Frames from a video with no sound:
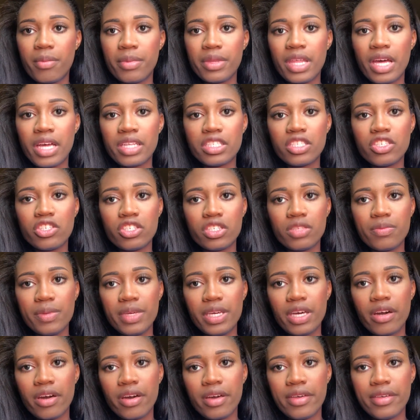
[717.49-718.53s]
but that's just
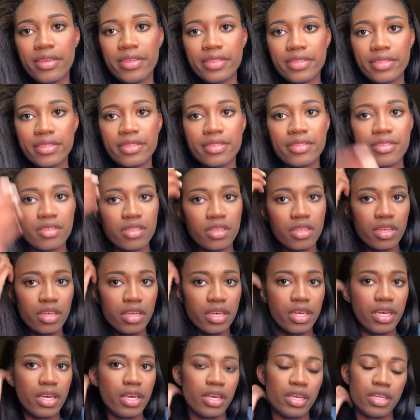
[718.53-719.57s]
because
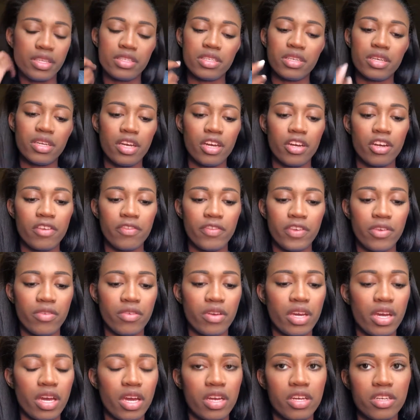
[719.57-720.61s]
it's an interview and
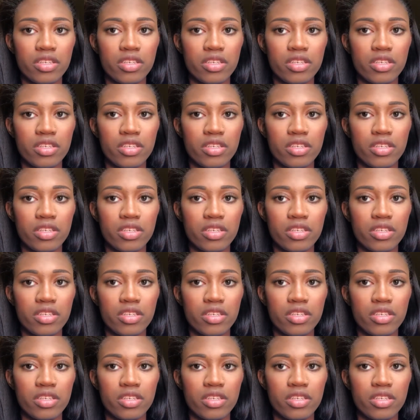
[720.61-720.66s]
I kind